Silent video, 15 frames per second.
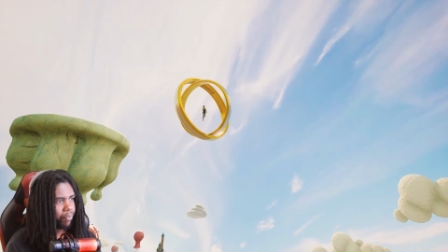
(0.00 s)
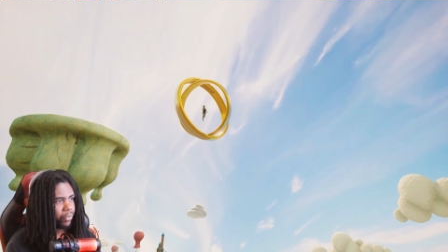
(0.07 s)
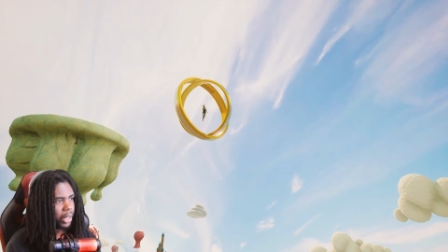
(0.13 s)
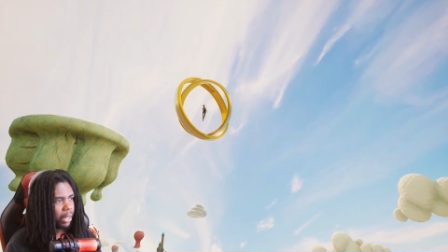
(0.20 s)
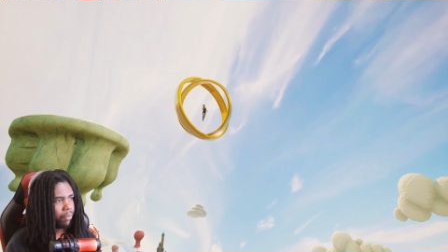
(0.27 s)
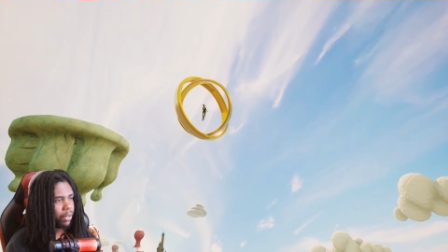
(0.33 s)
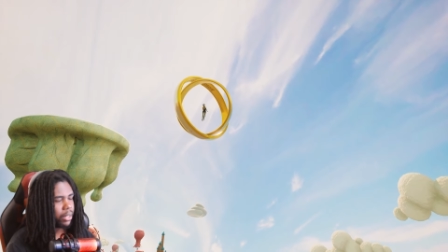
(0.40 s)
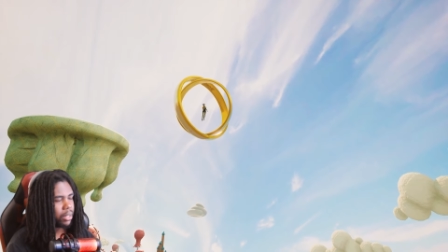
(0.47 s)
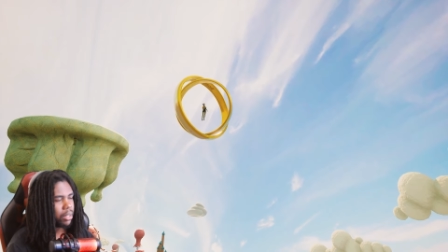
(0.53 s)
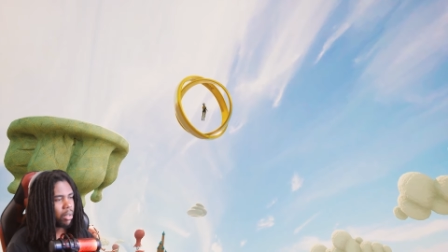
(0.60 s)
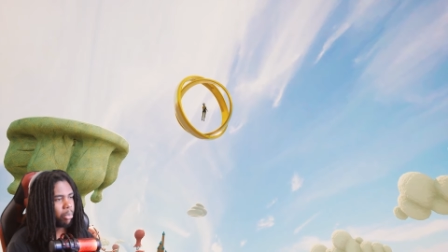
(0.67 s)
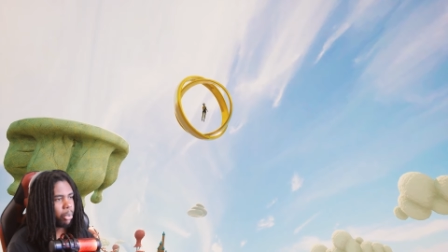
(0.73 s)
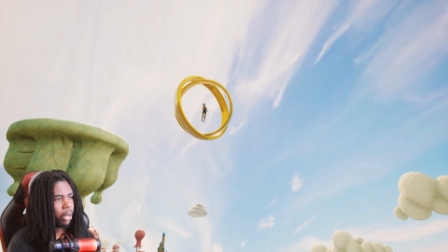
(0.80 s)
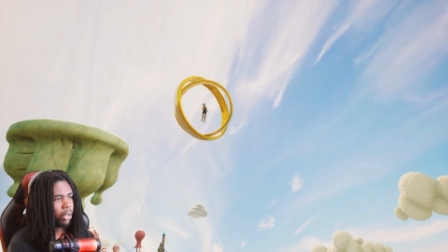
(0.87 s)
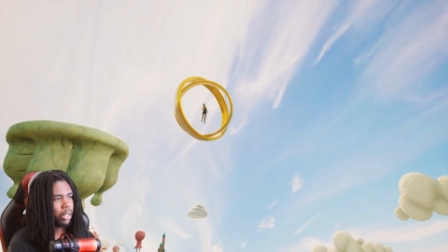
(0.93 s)
Yeah, this is
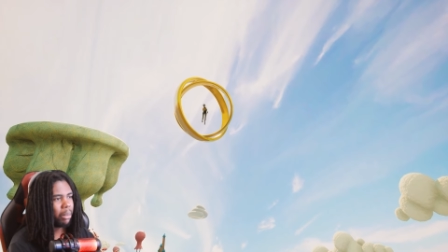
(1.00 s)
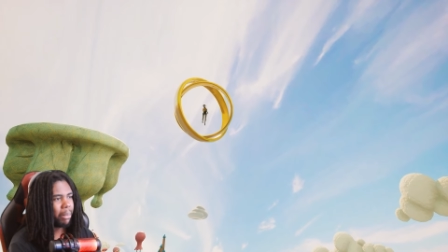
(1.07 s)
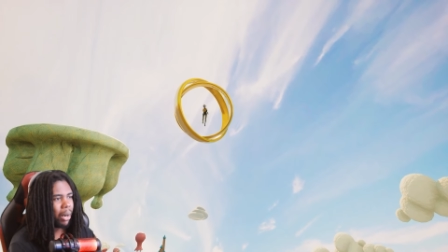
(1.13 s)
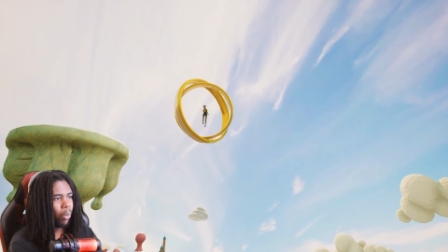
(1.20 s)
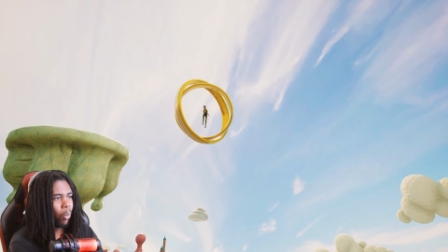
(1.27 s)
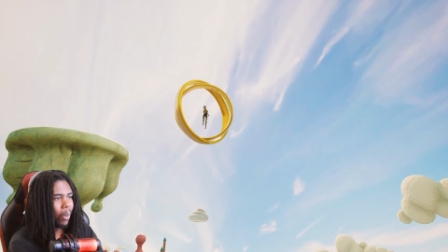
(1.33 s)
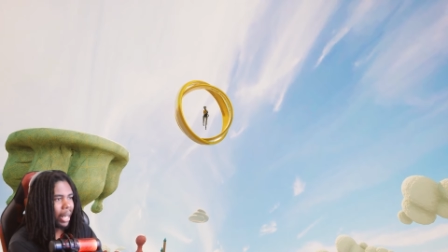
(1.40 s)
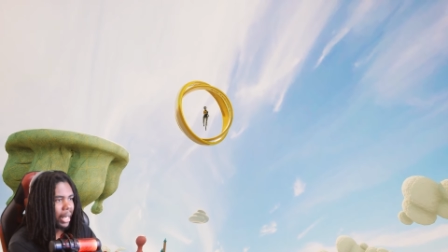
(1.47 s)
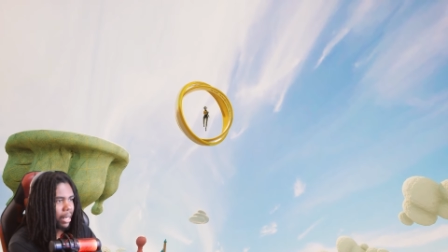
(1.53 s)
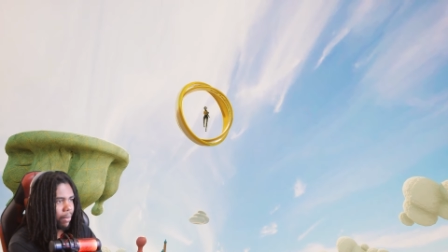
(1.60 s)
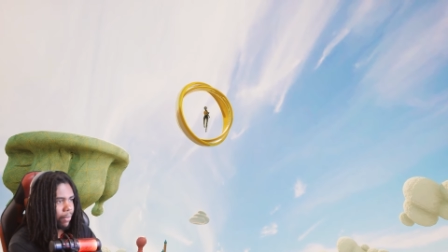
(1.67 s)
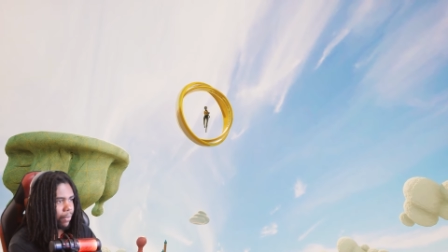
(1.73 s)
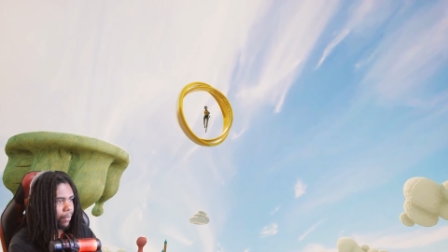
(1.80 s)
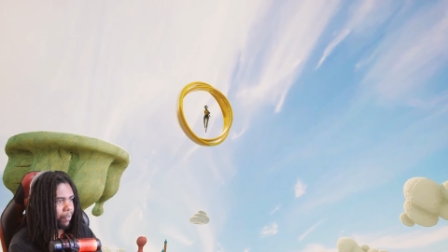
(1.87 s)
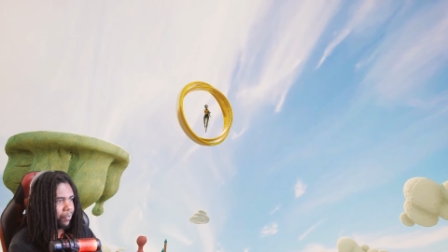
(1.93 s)
apparently my
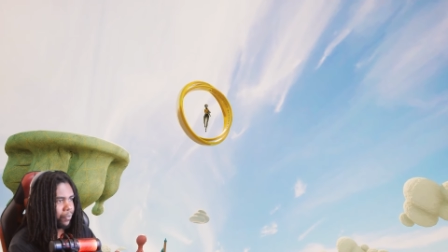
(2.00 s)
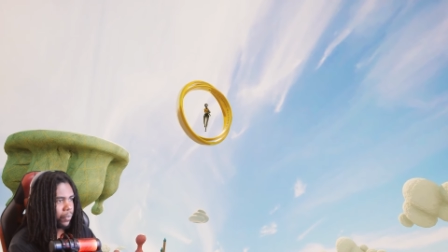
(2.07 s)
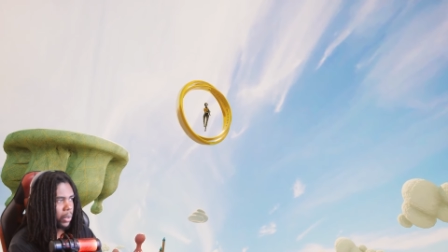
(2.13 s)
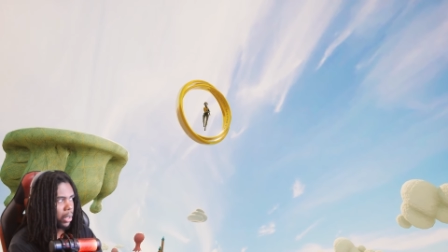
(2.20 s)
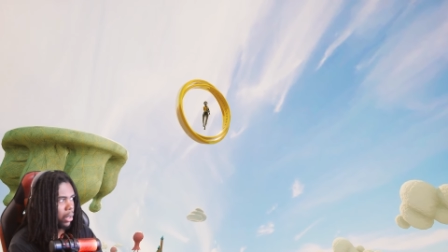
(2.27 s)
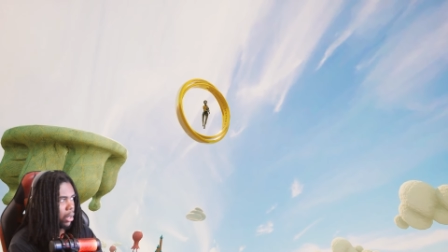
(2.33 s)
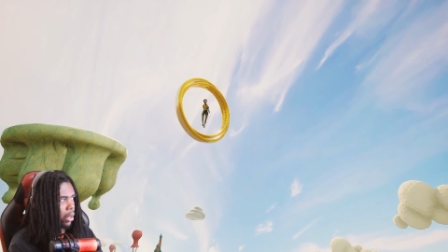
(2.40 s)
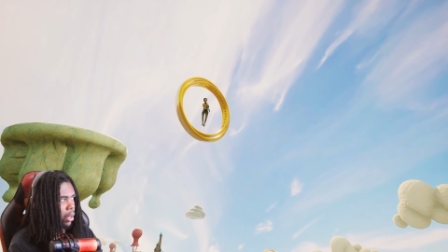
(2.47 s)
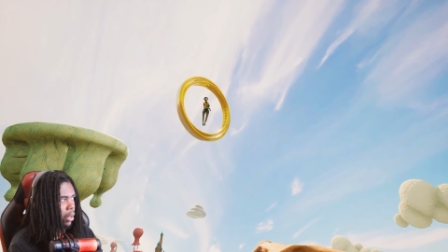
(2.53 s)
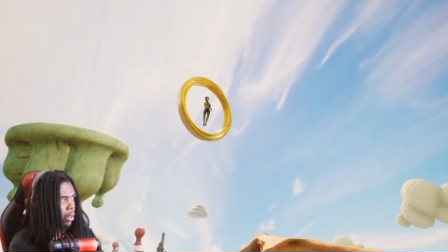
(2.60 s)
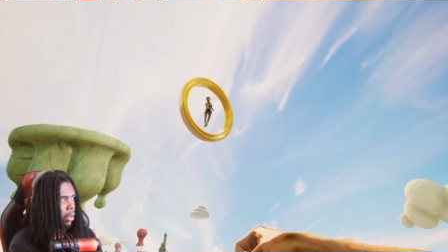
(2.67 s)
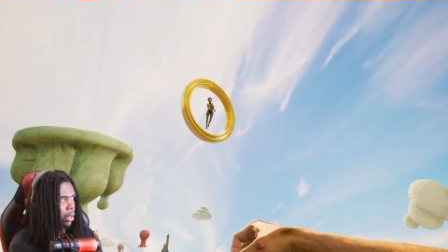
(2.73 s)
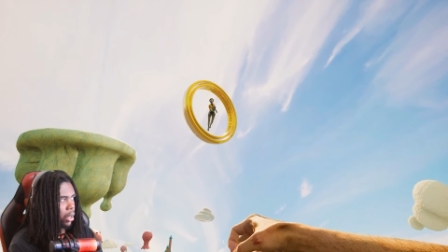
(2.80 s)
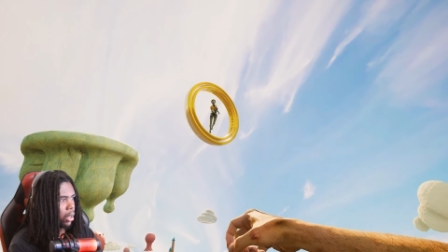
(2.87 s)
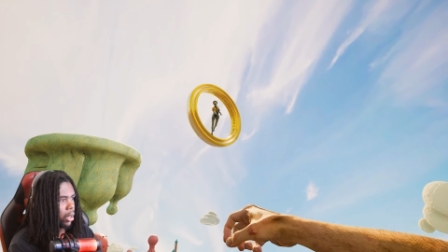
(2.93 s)
wife.
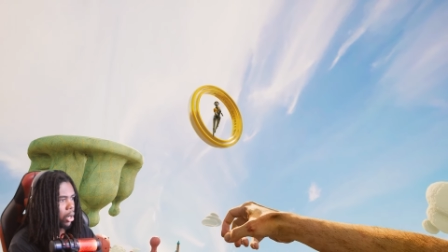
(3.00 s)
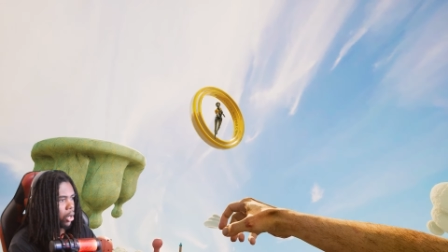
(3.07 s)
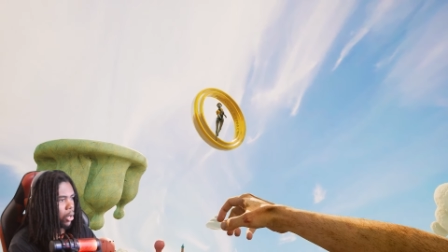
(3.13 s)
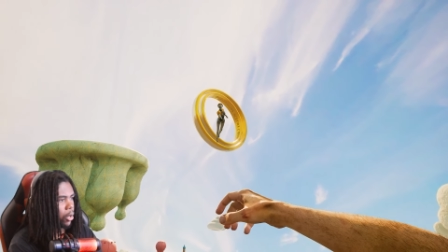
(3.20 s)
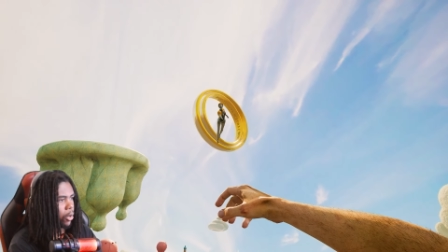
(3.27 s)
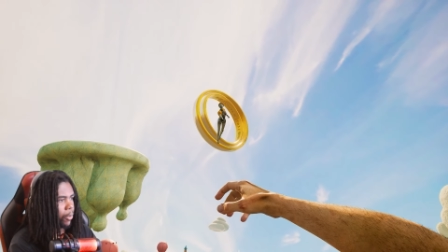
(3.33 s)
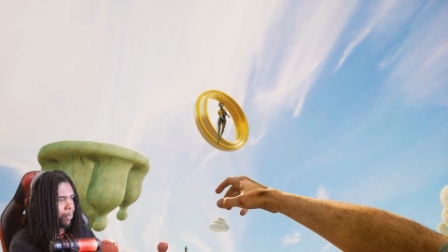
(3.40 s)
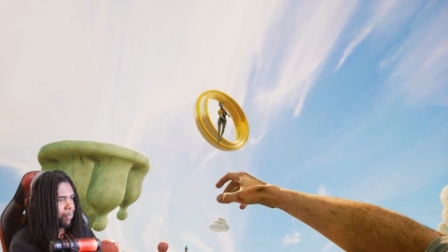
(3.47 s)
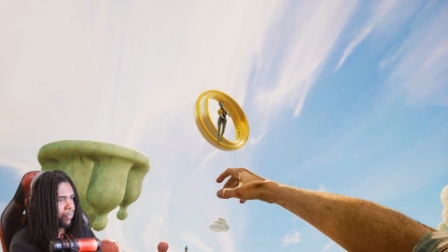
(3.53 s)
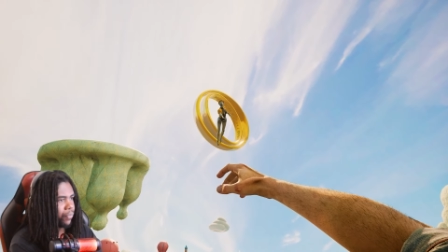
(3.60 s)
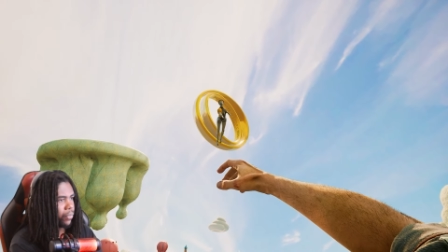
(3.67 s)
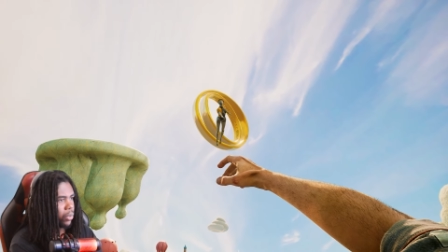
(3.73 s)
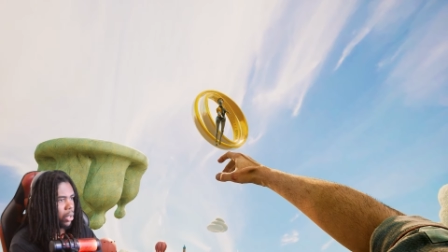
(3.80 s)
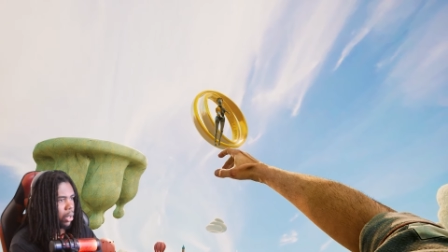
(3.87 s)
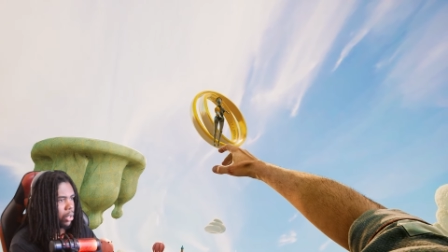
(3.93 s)
Her,
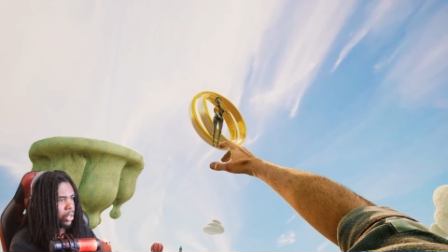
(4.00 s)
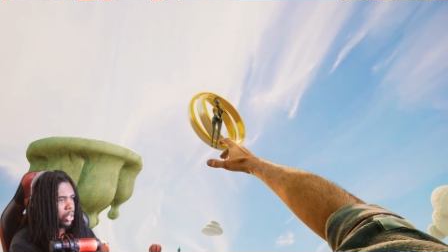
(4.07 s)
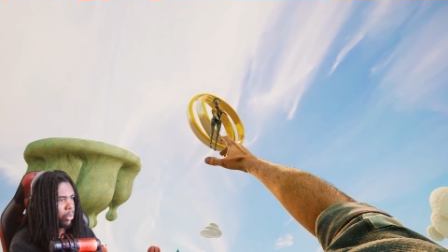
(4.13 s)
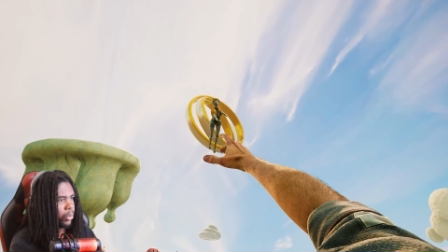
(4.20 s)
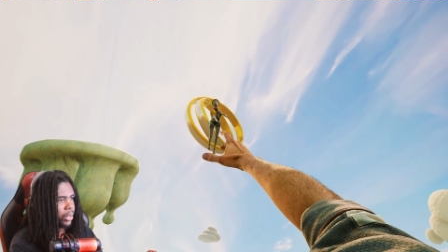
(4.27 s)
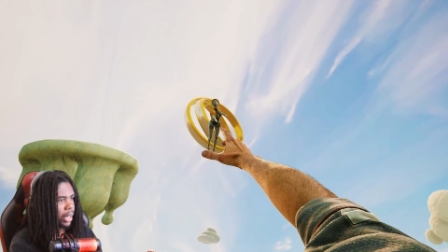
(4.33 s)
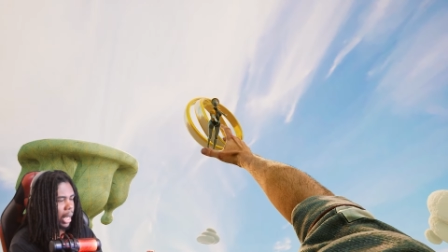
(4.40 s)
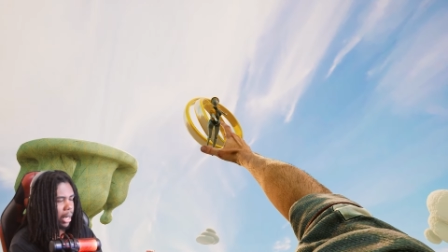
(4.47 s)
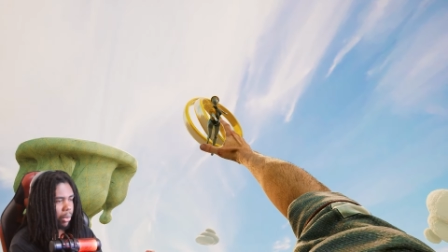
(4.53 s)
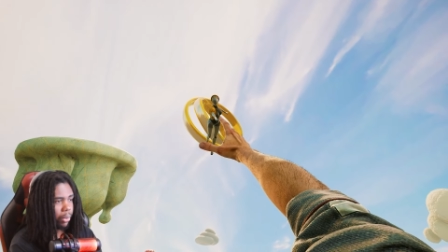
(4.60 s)
she was, I